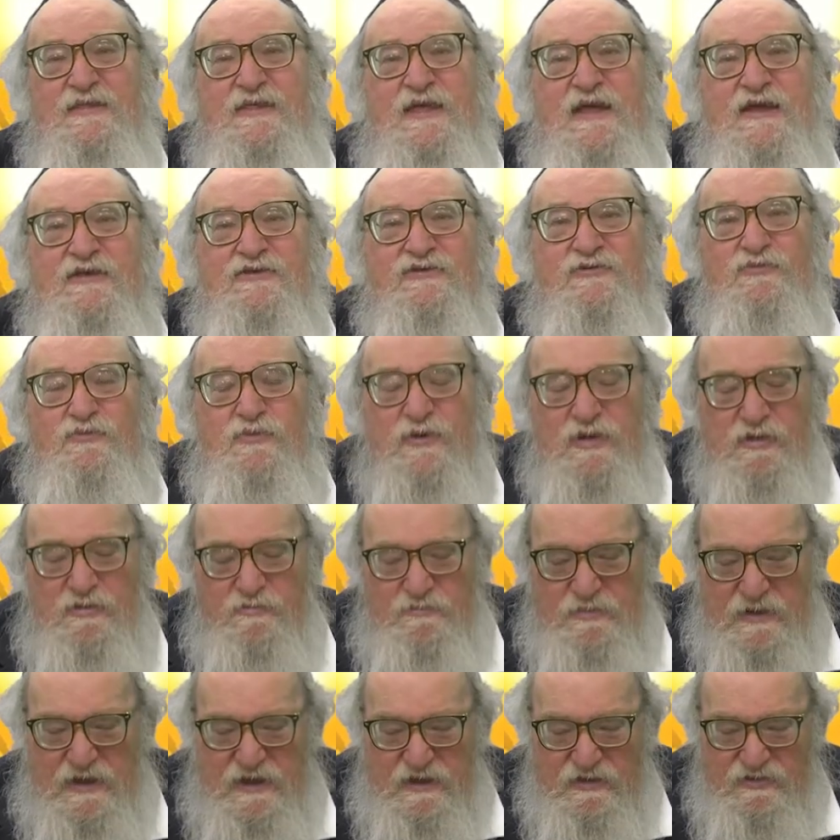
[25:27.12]
This
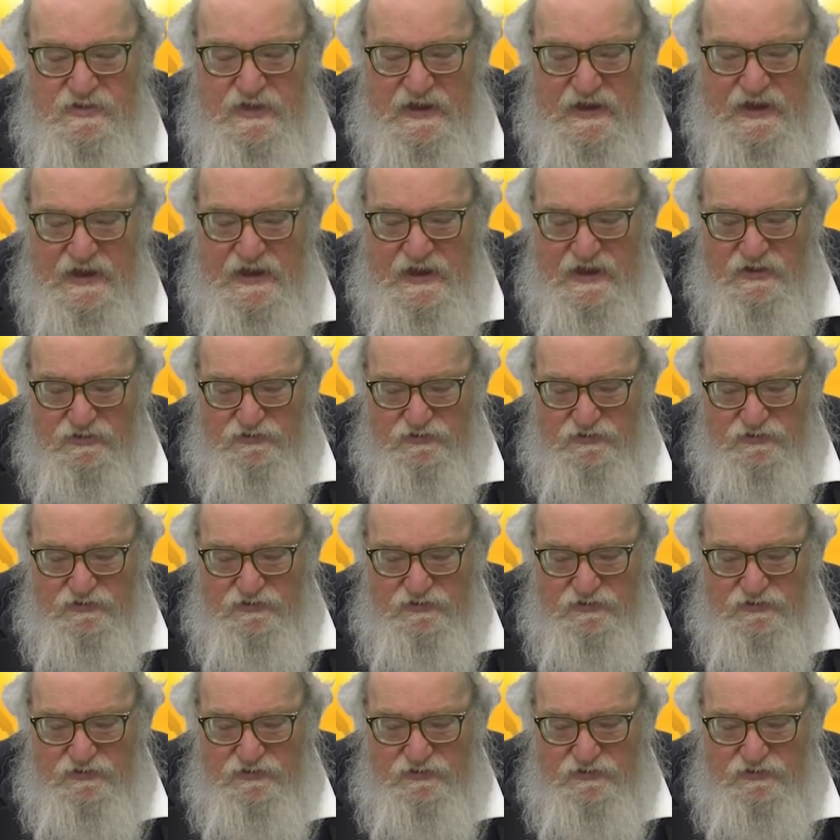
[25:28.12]
will be the